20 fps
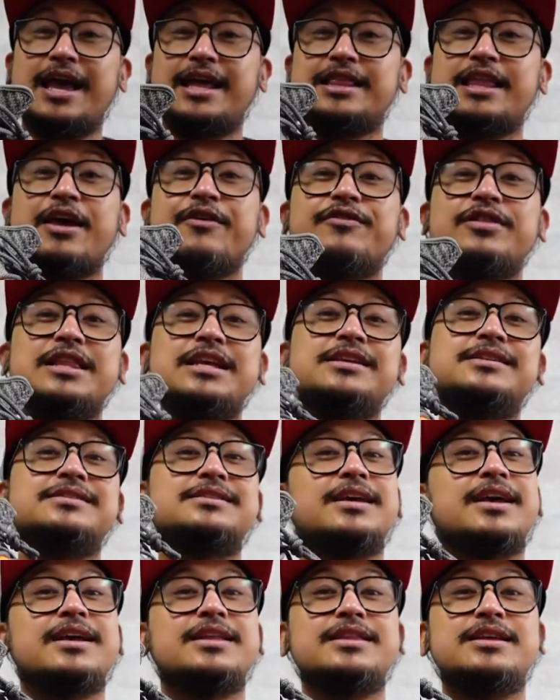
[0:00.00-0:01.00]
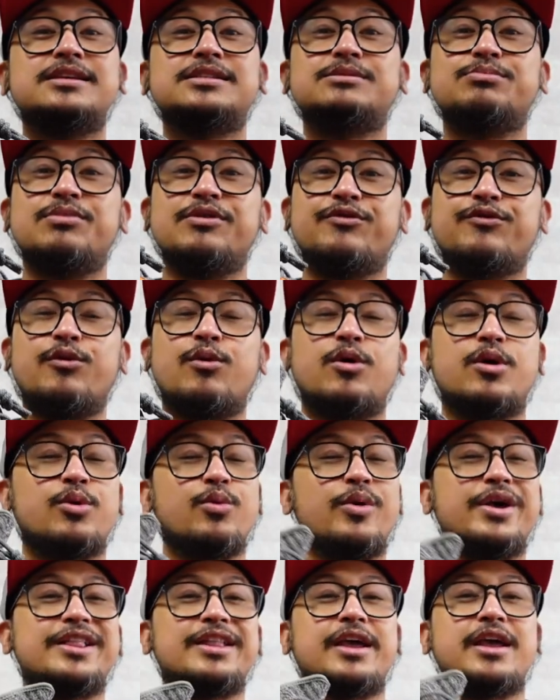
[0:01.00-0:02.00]
I definitely say this before
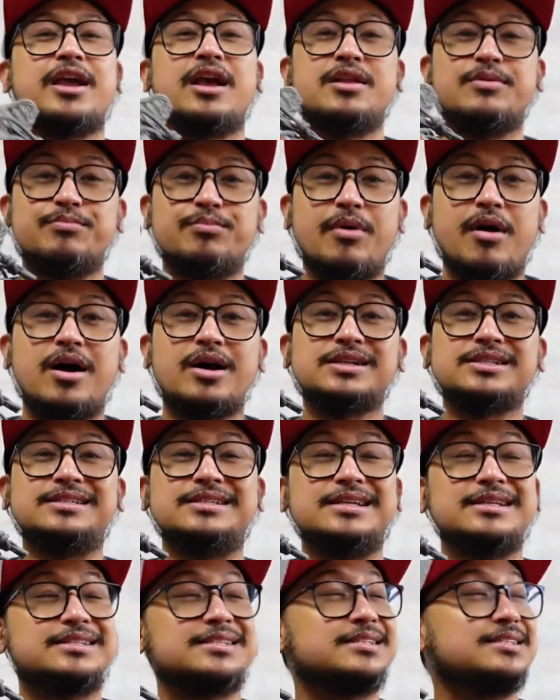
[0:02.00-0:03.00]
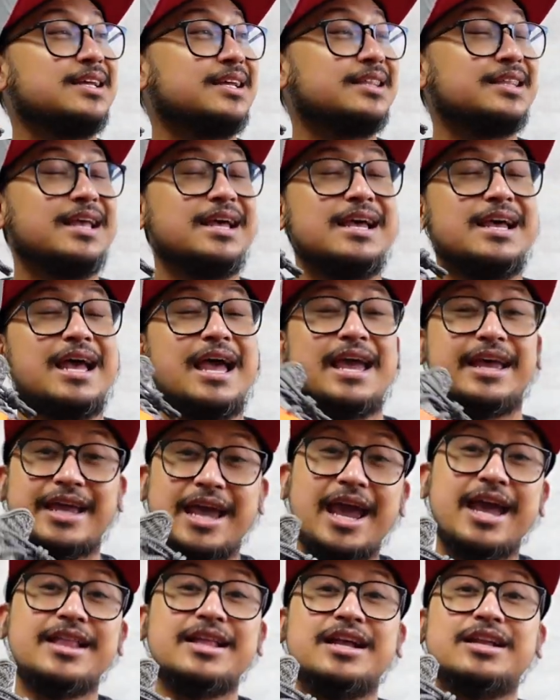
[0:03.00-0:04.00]
when I unbox this that I
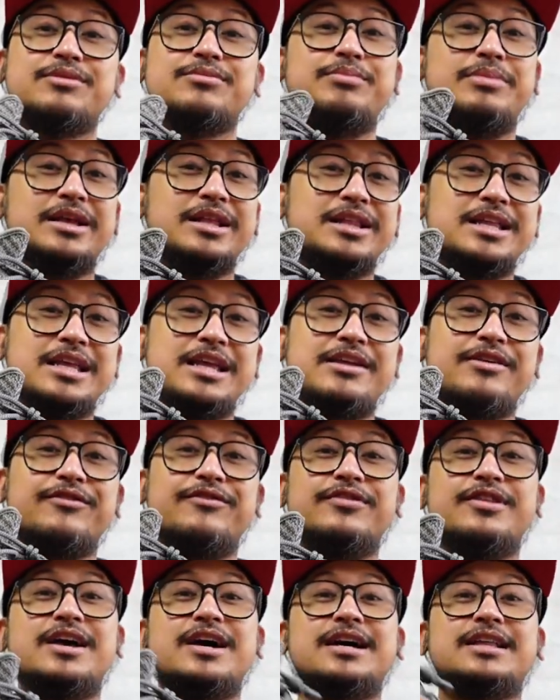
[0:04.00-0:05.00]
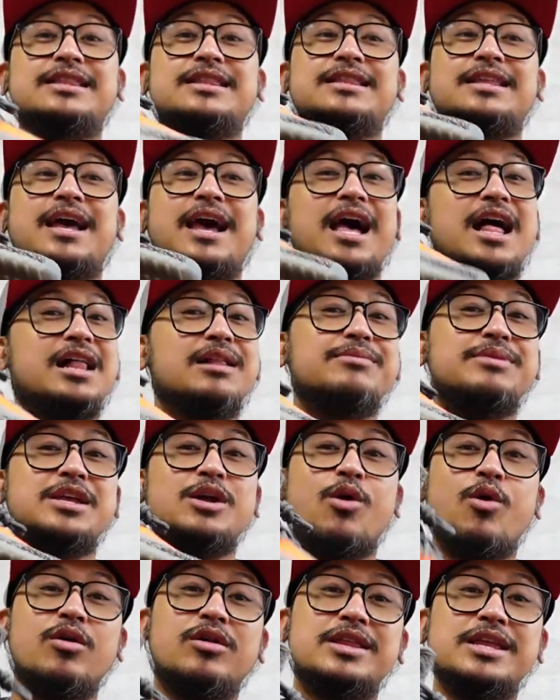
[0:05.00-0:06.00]
cannot believe that I'll be
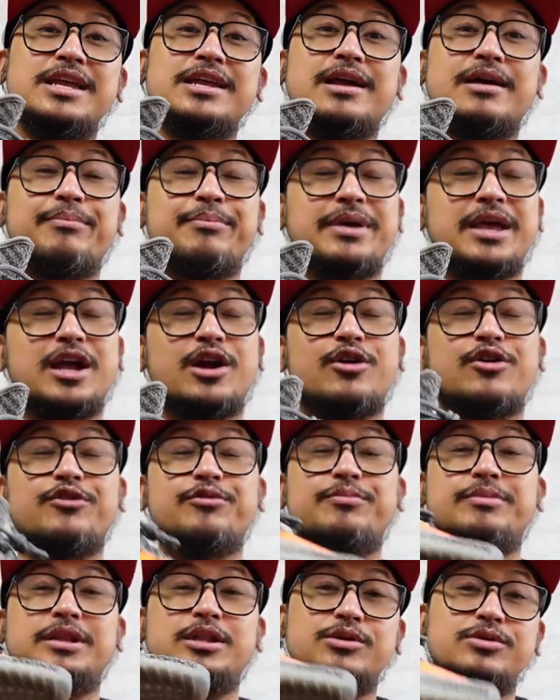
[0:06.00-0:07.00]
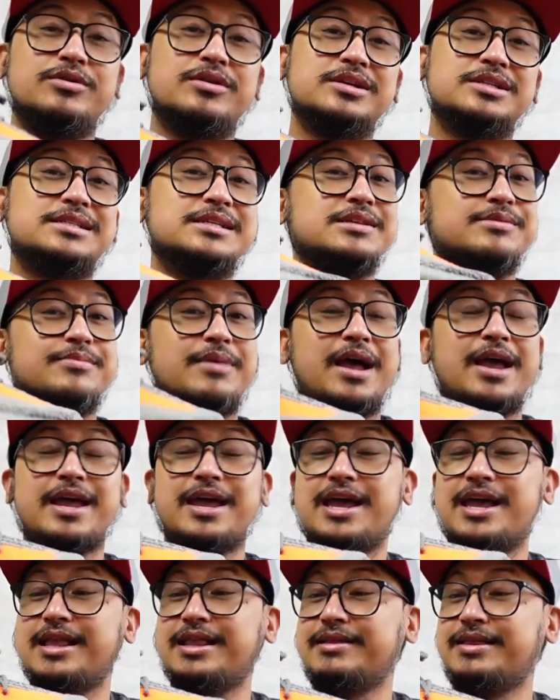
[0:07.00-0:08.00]
holding a pair of Belugas in my
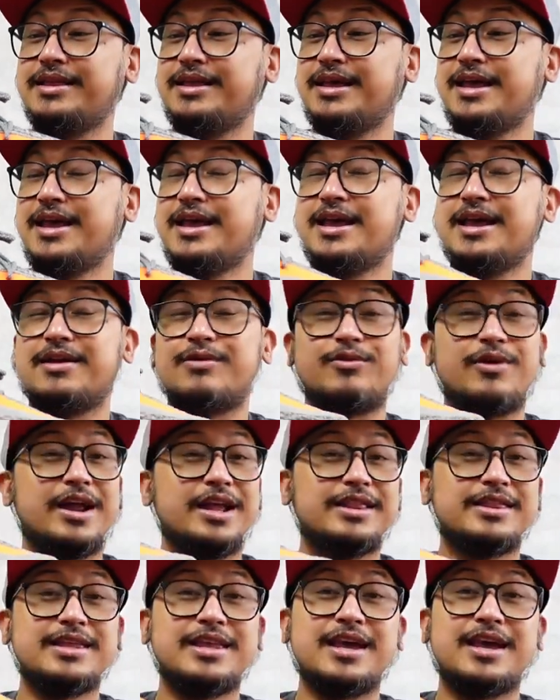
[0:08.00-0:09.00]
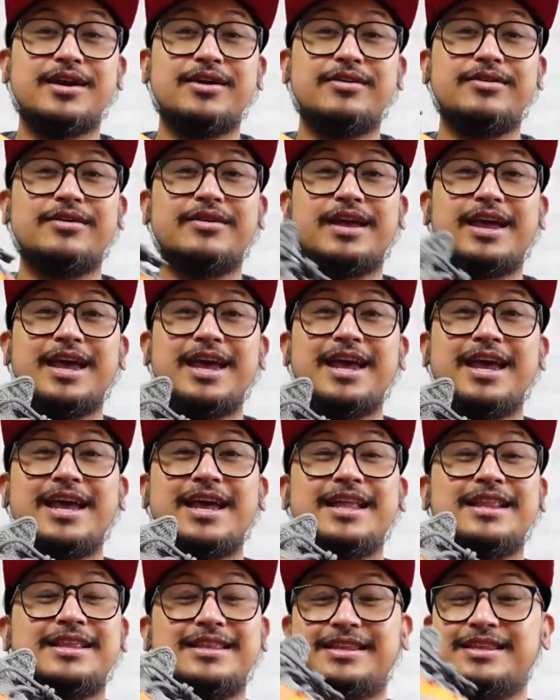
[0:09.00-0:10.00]
hand right now.
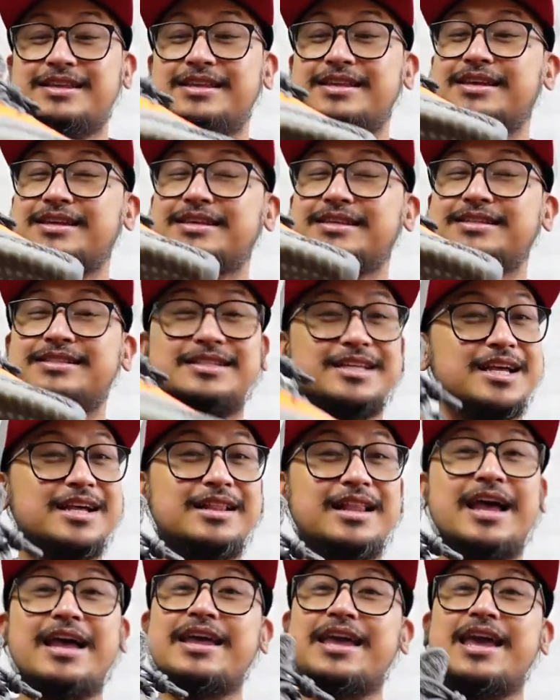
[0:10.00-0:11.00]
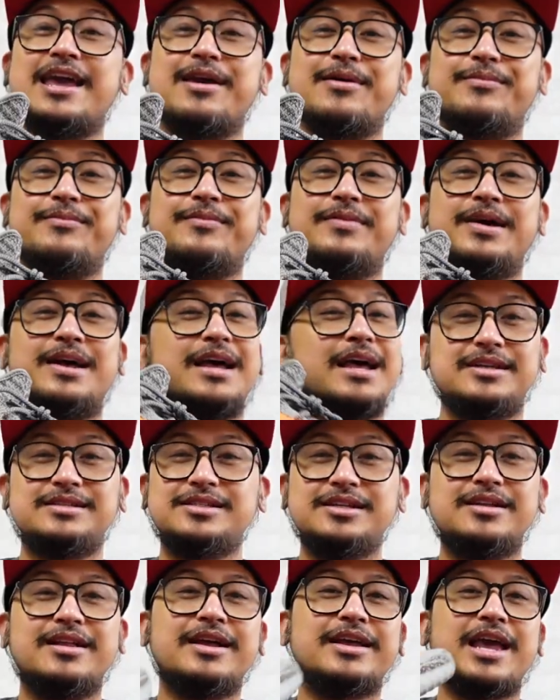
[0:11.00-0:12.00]
And still I am. I
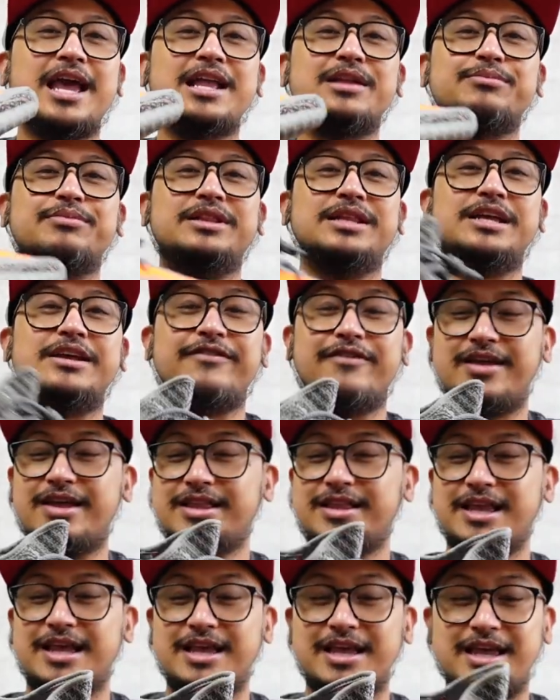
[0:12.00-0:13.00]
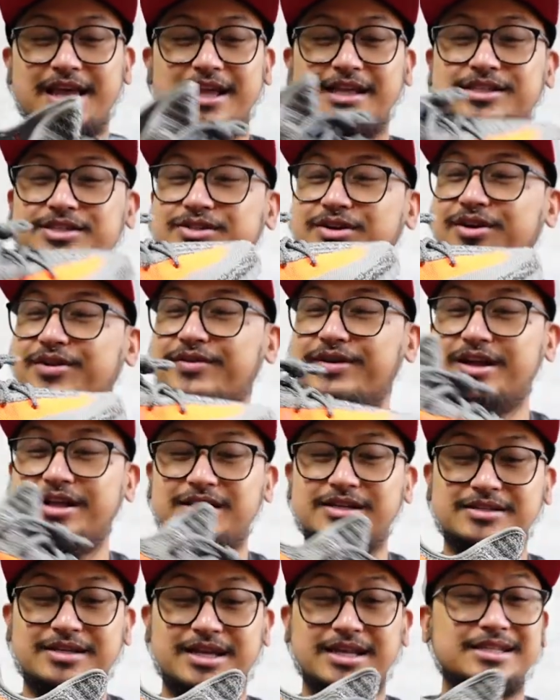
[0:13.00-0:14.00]
can't believe it. It's
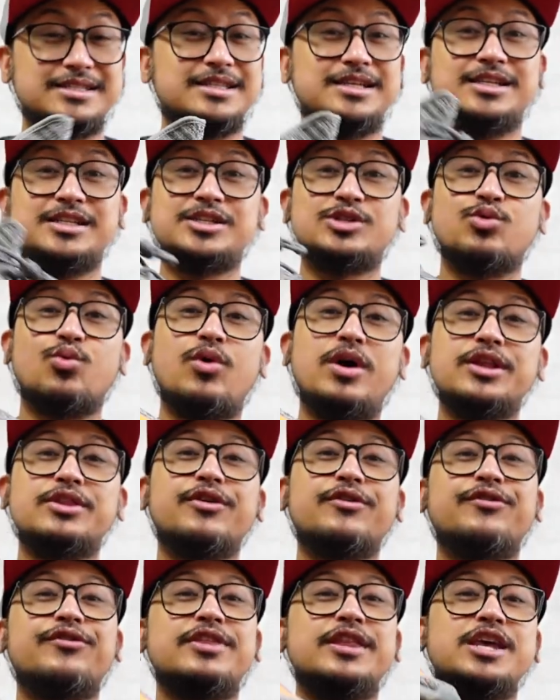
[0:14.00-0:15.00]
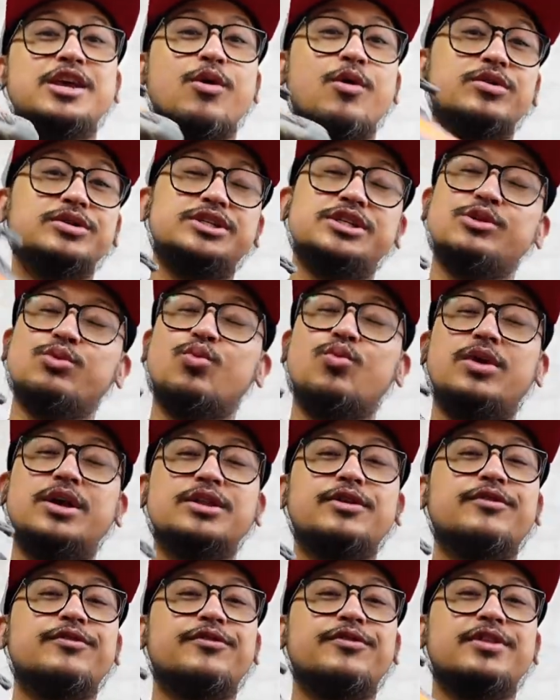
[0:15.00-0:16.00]
surreal because this is one of the OG,
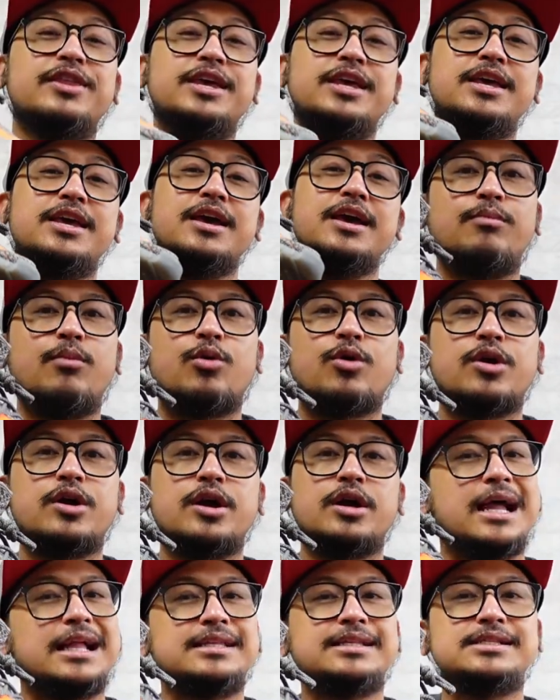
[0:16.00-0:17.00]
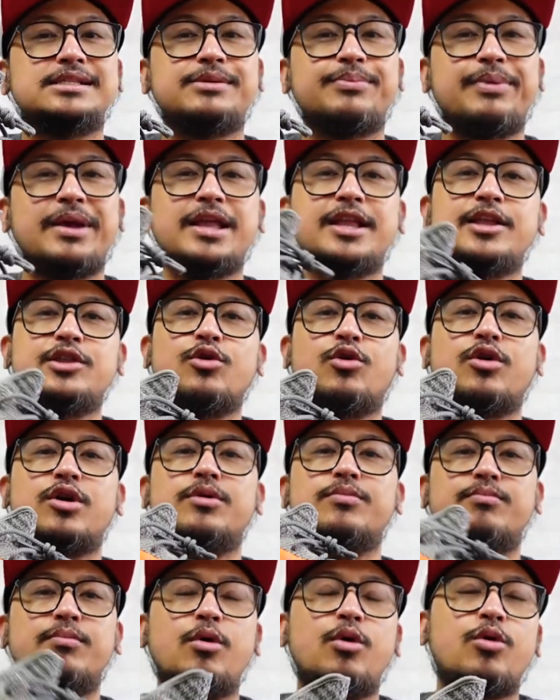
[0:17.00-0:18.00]
one of the more anticipated or
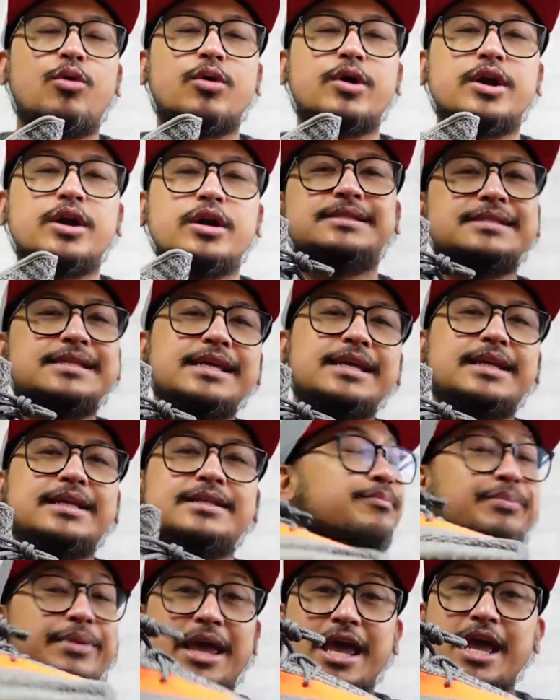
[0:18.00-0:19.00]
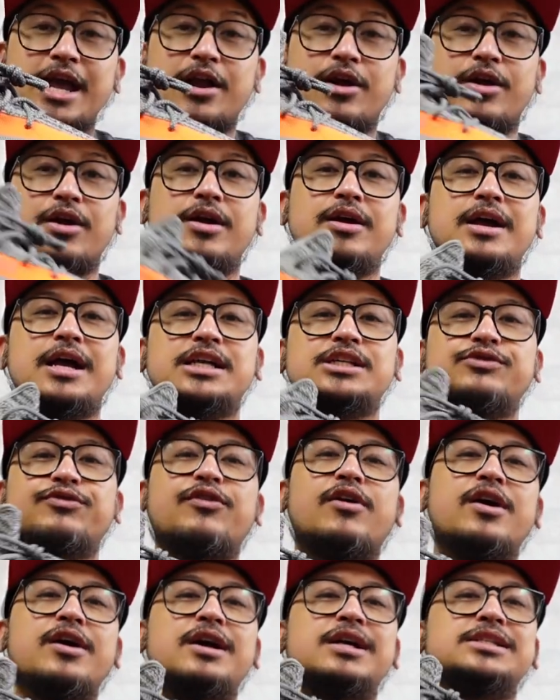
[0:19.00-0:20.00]
more sick pair as
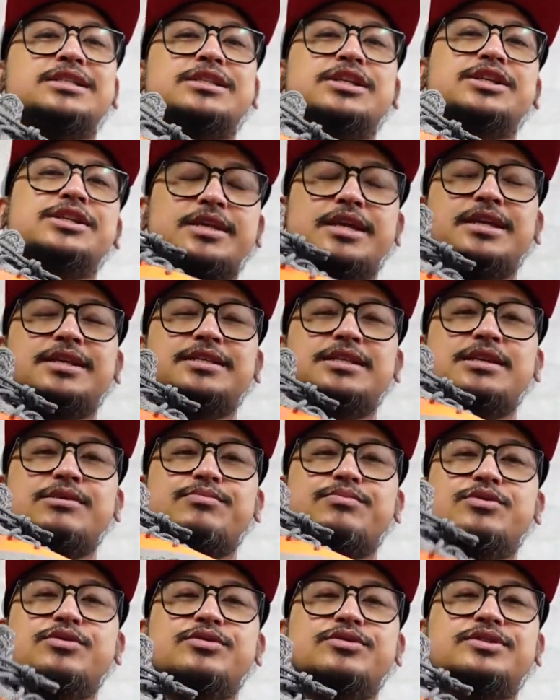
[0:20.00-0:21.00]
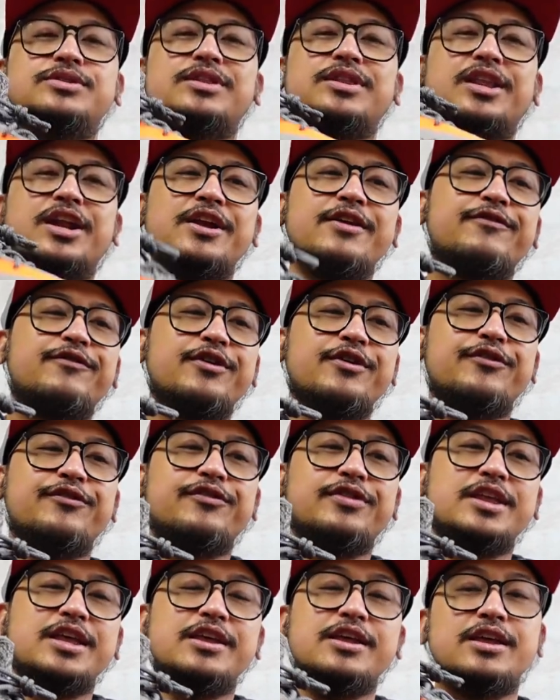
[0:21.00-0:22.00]
far as Yeezy Boost
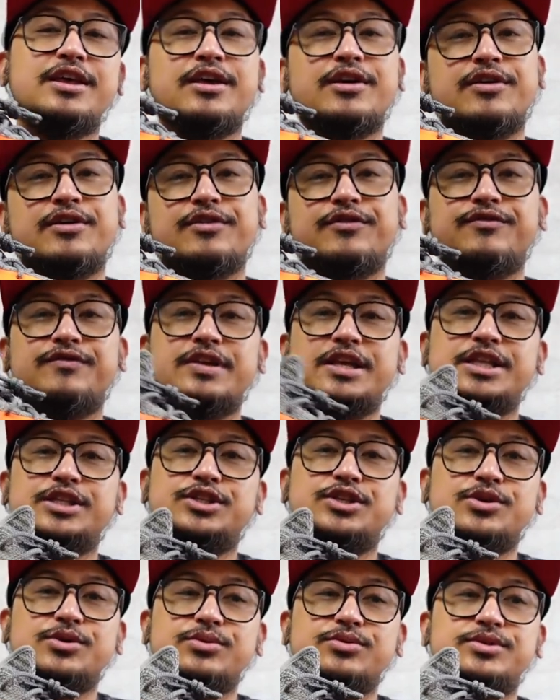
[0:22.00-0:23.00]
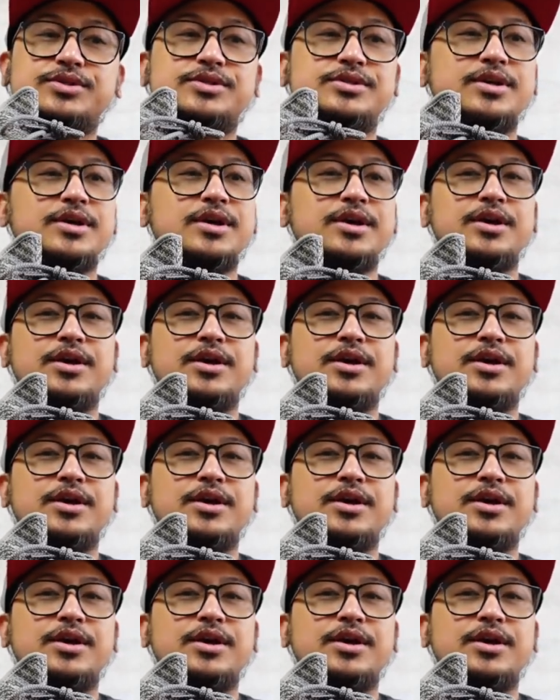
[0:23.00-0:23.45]
350 V2s.